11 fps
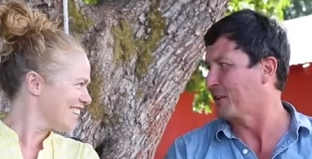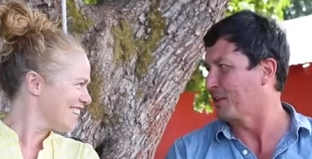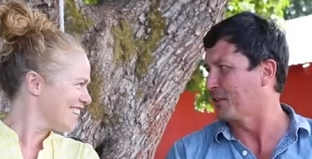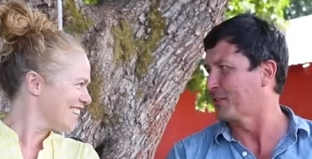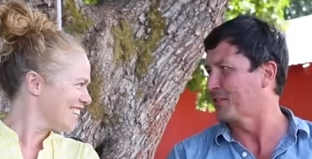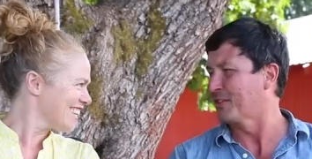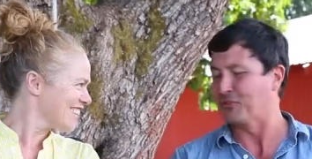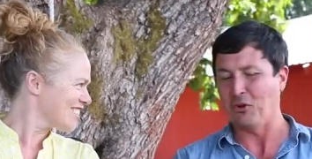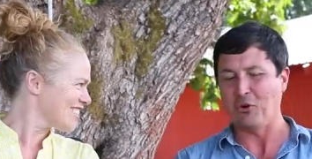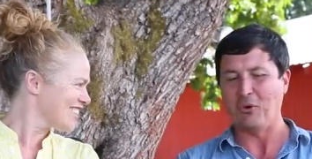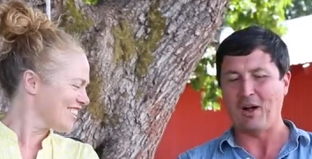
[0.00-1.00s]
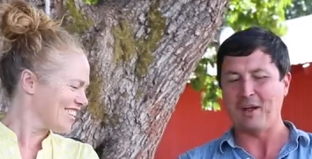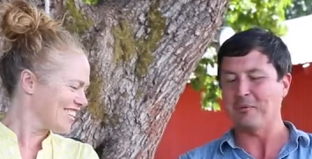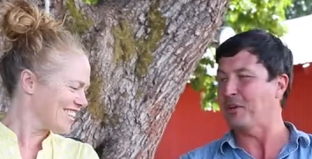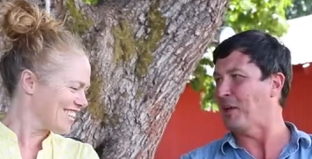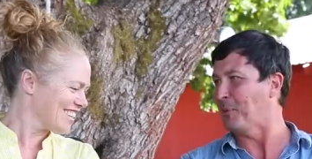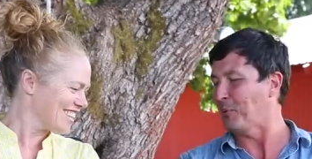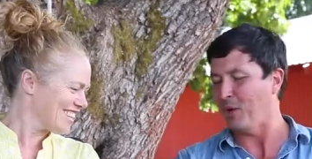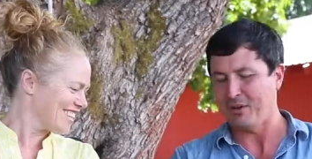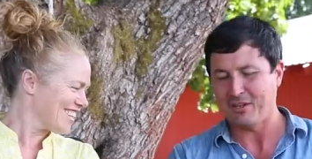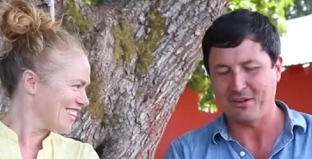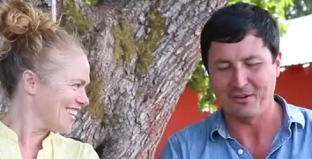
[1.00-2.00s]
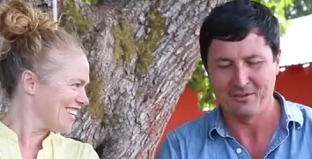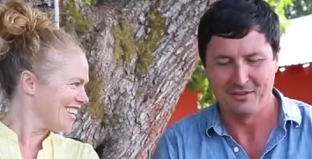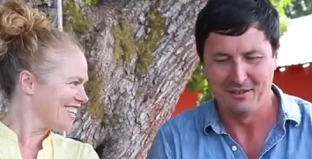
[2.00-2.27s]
Speaker 1: videos. So I'm gonna help you out here.